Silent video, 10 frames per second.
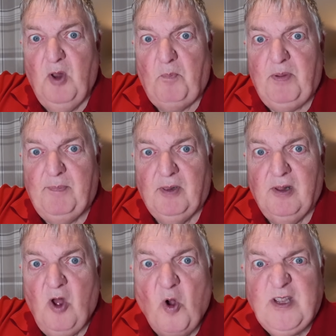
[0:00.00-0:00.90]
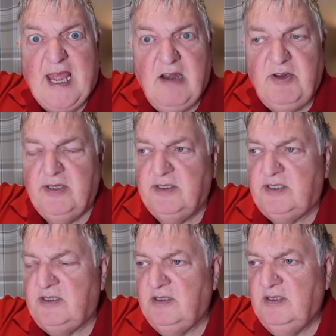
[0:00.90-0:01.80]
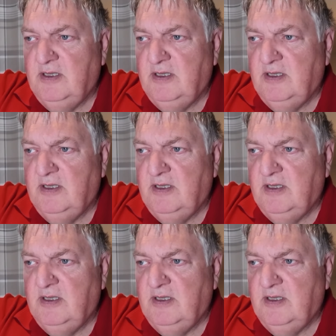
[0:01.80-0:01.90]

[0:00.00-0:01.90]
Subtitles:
Bloc people, Hungarians,